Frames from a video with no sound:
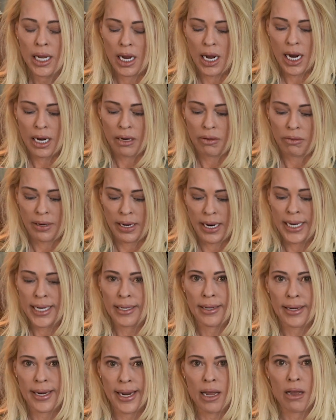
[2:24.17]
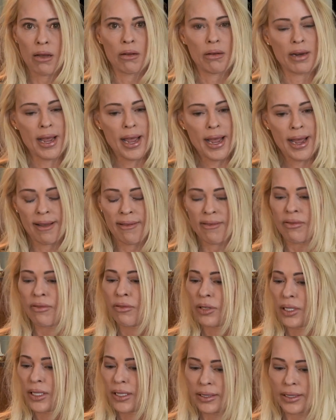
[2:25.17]
I write down
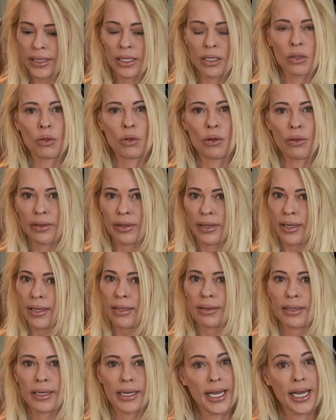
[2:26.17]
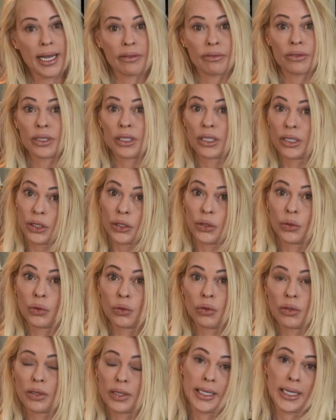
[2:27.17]
every single thing that I have to
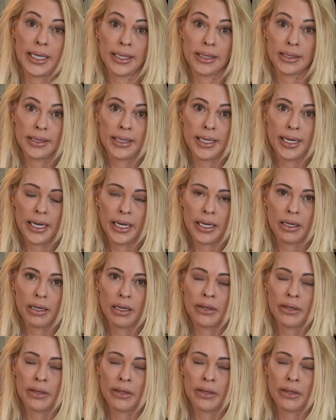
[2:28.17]
do the next day.